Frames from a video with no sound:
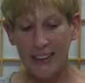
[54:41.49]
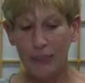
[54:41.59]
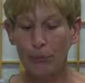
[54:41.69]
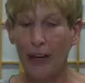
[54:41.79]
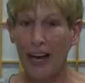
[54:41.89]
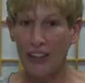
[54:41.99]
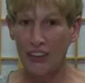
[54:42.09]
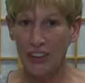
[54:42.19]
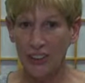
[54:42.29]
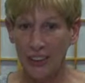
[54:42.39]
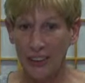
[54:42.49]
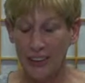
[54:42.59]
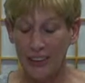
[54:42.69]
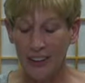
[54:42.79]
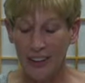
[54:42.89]
compassion
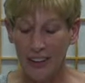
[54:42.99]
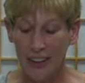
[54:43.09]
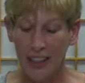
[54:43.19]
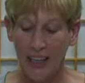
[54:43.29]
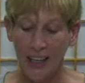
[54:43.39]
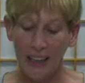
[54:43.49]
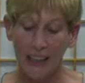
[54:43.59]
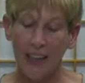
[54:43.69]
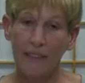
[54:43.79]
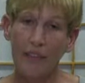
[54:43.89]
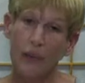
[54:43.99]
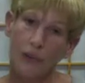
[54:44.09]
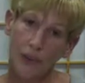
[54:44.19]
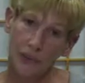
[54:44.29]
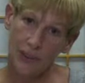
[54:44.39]
and love
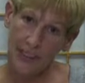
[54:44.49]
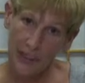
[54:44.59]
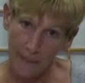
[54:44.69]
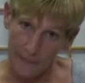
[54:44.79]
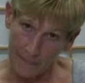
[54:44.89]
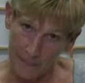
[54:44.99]
toward yourself.